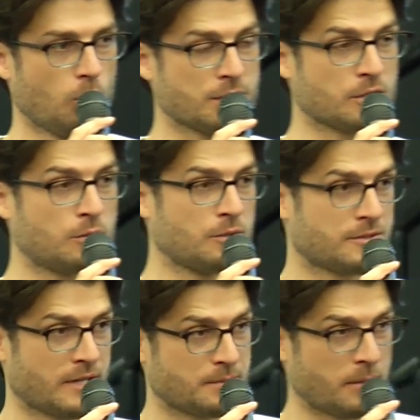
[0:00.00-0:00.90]
What's the
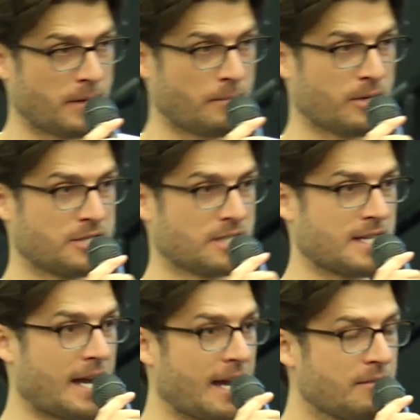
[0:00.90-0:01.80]
coolest Raspberry Pi project
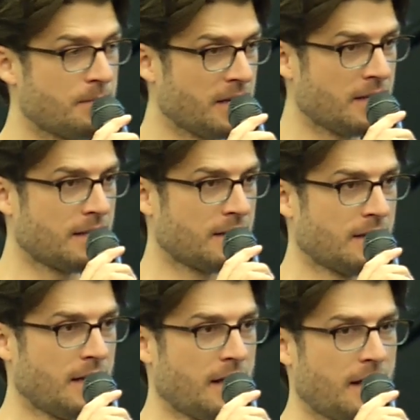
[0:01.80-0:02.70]
I've made?
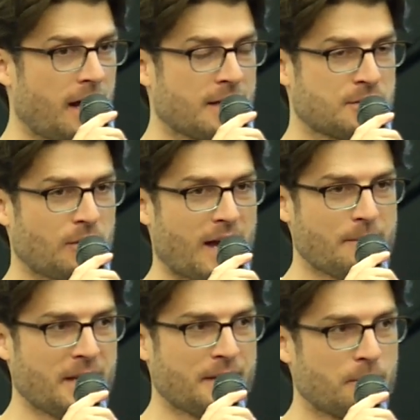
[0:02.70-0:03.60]
So I
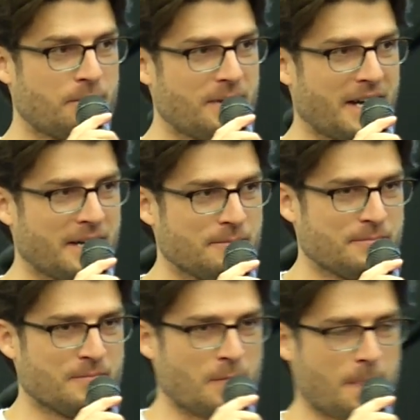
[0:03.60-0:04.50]
made a,
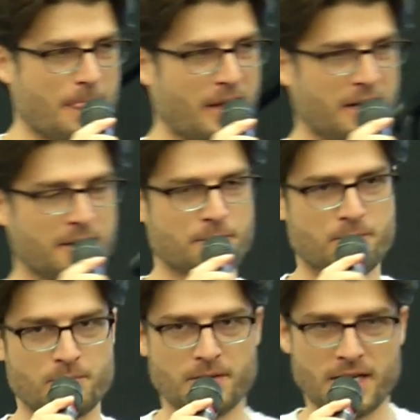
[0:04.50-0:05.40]
um, a
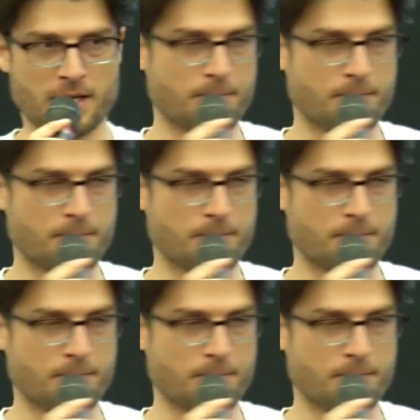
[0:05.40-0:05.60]
uh,